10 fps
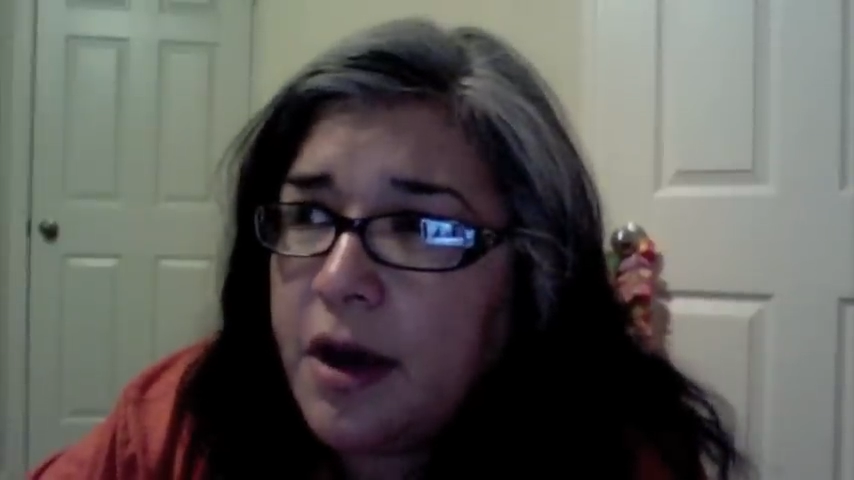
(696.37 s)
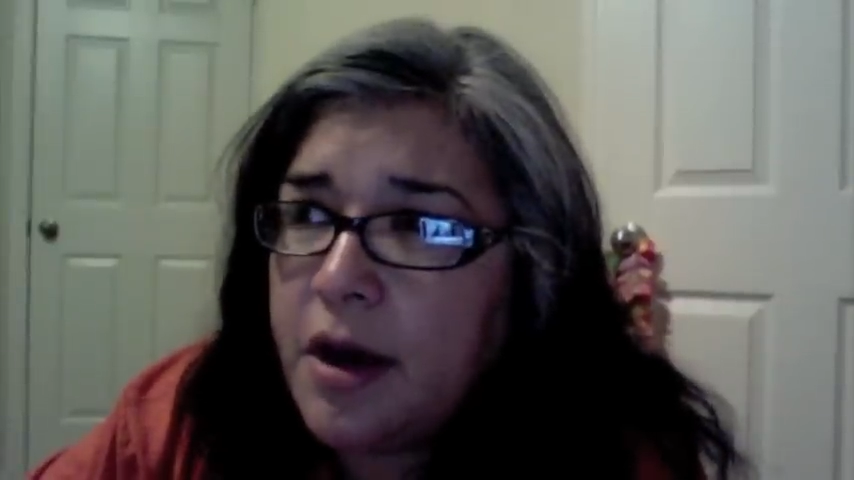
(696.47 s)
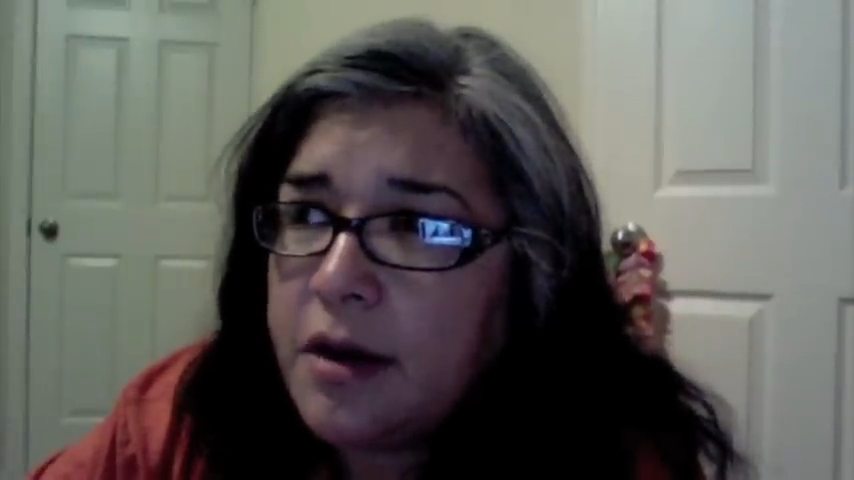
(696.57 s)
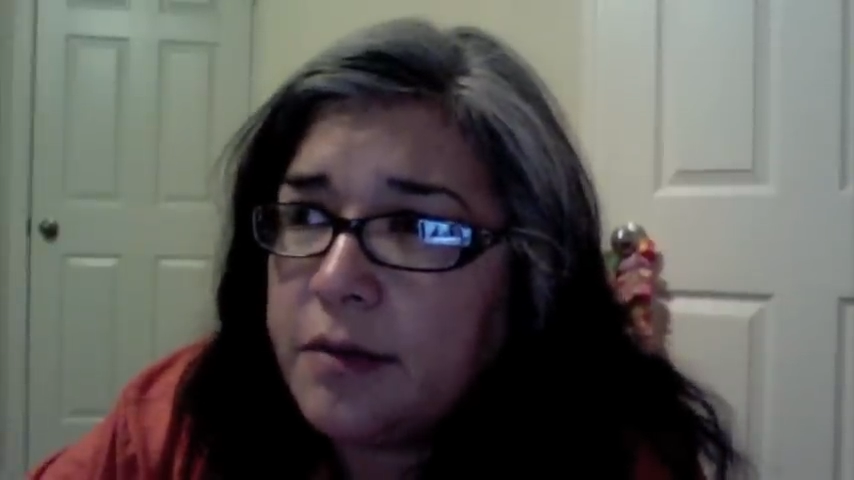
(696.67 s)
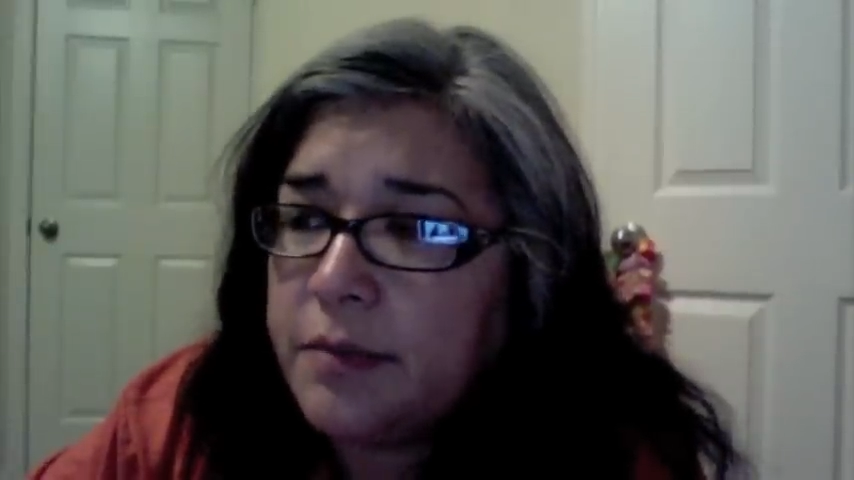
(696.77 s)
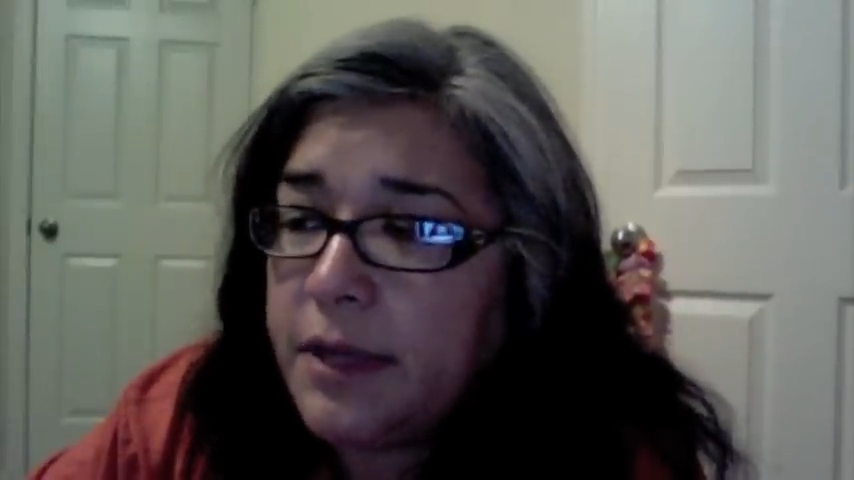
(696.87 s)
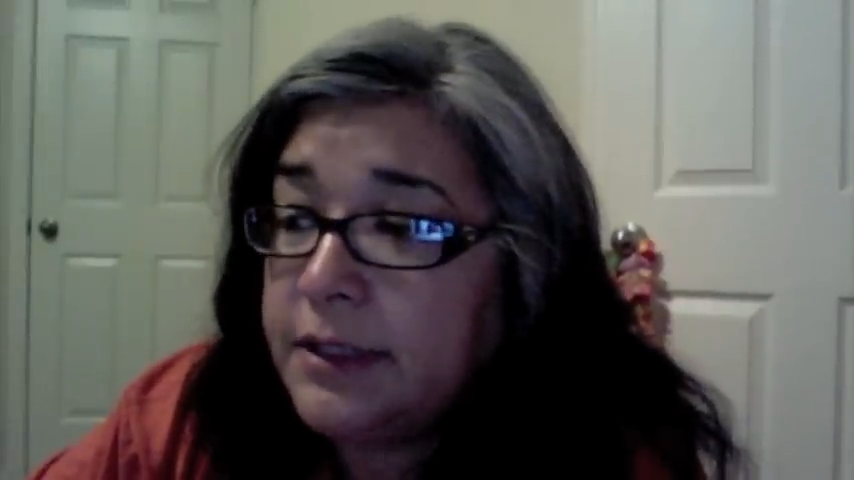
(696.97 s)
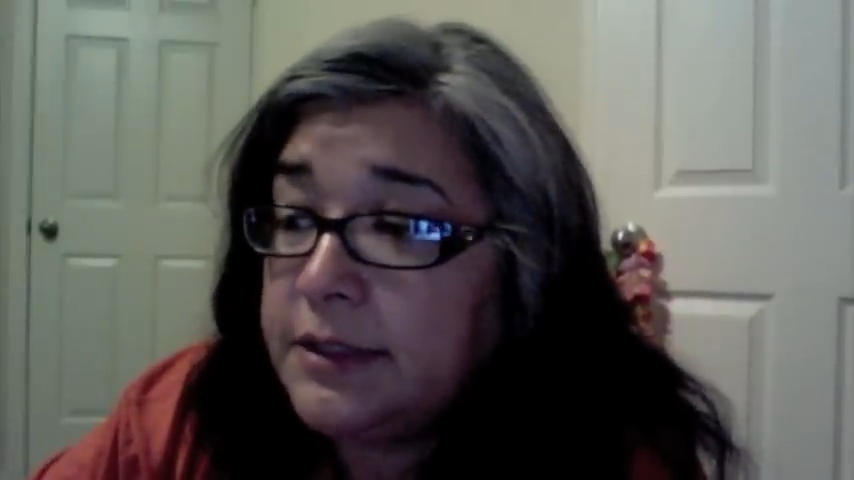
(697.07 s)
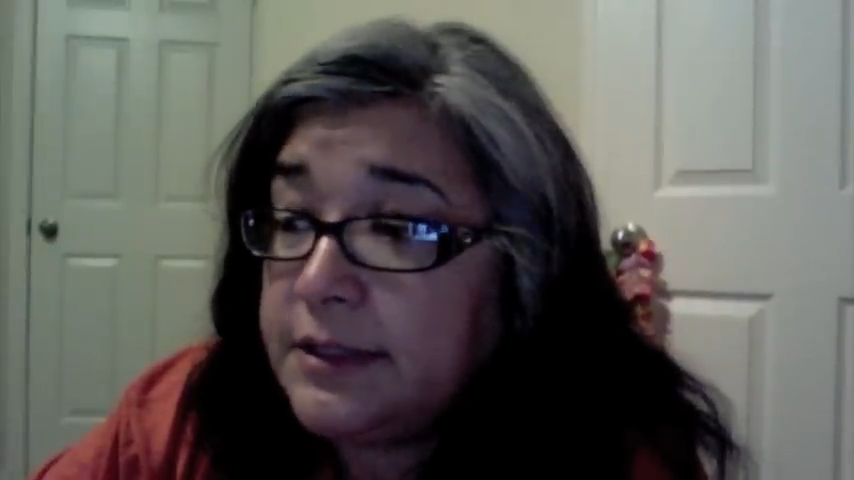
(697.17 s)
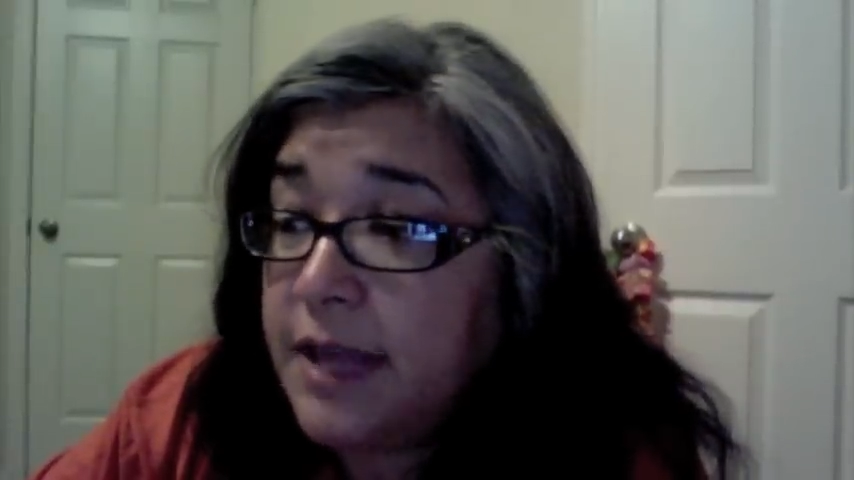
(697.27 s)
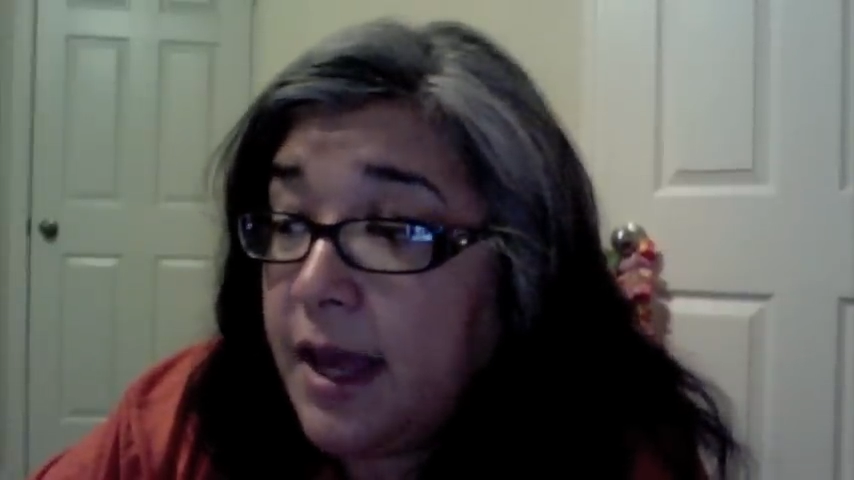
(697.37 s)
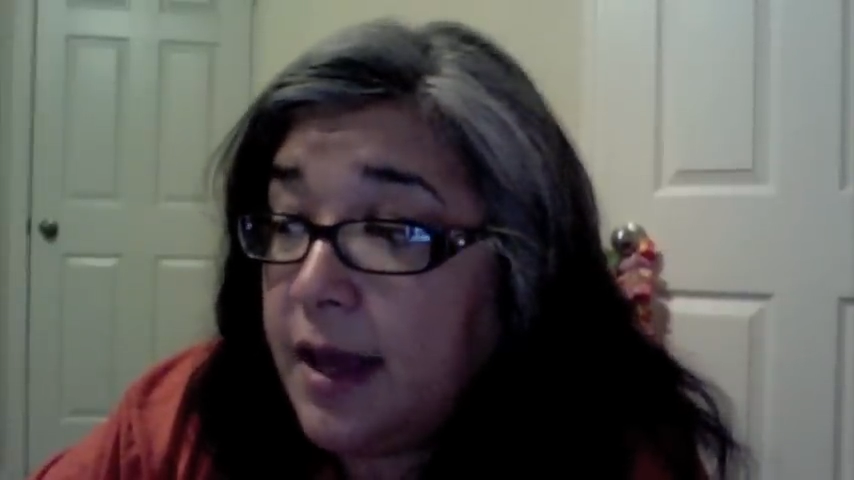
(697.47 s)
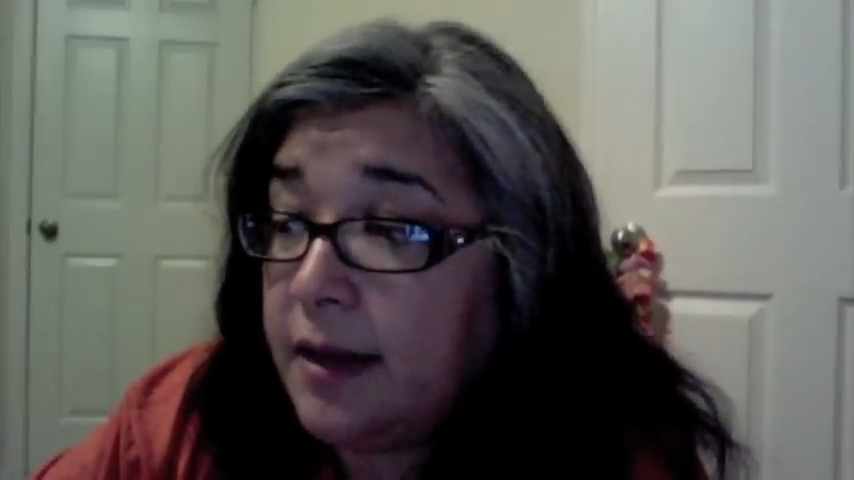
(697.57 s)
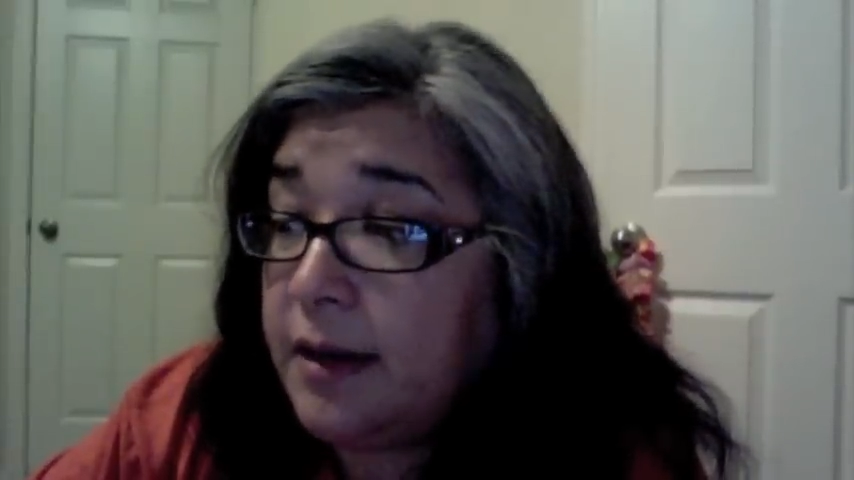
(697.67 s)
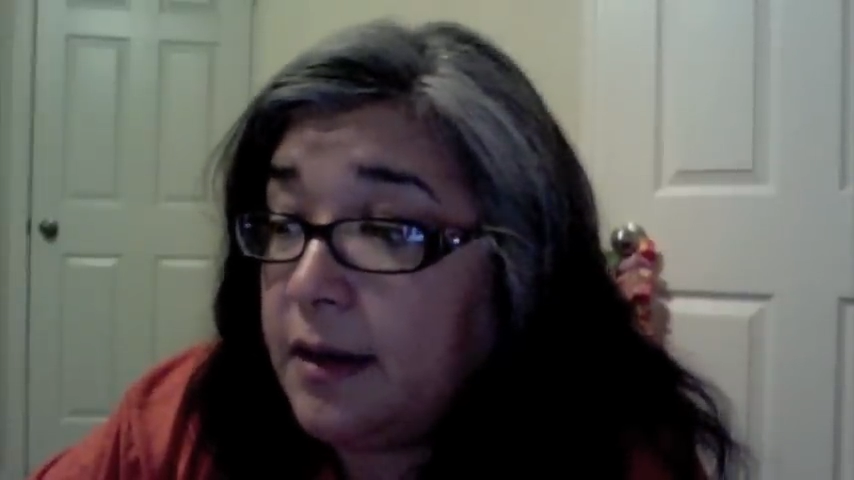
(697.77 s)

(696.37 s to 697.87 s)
it said